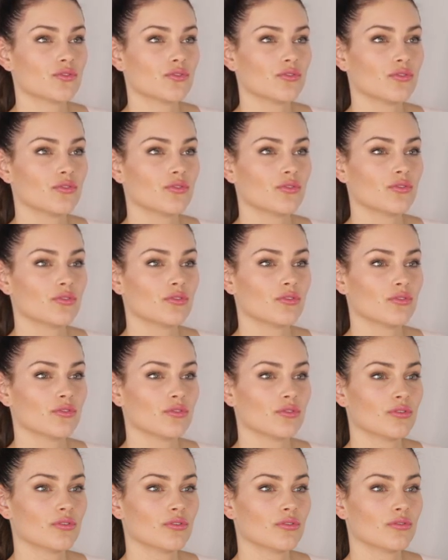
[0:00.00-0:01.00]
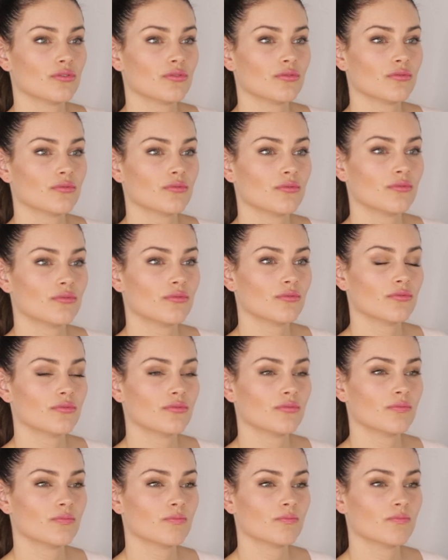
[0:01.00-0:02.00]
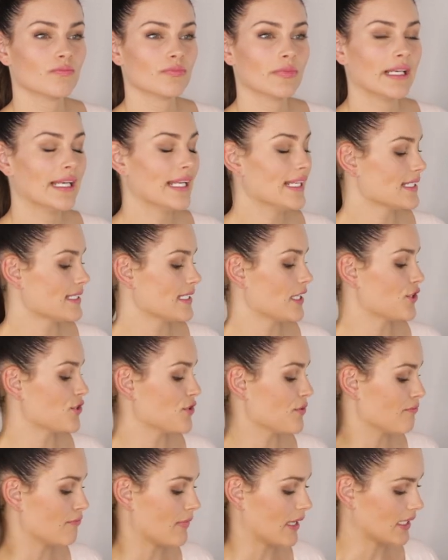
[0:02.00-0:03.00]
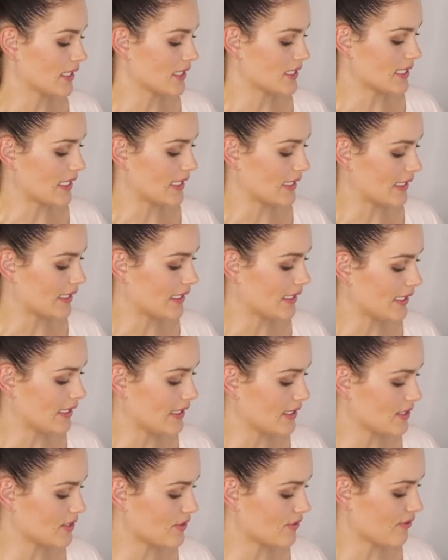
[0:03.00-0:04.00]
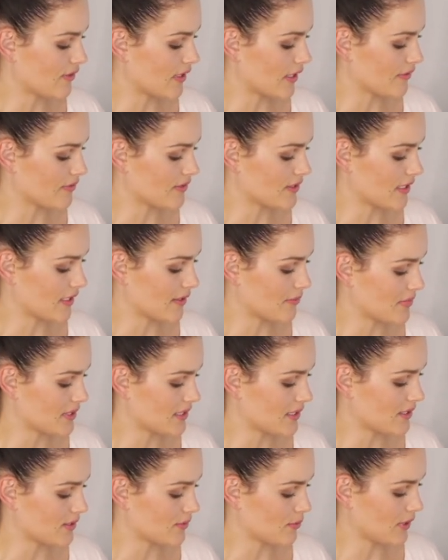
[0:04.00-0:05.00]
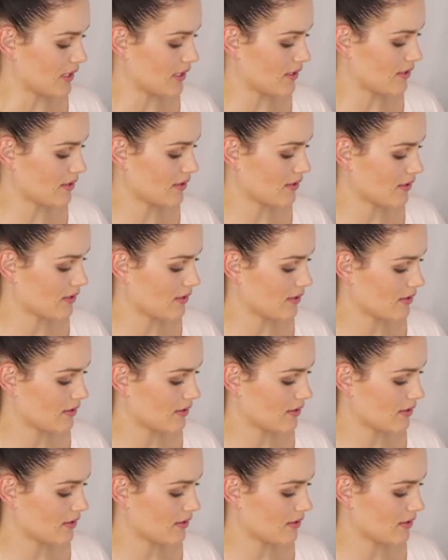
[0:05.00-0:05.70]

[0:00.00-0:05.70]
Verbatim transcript: to let's say to meditate at least five times this week.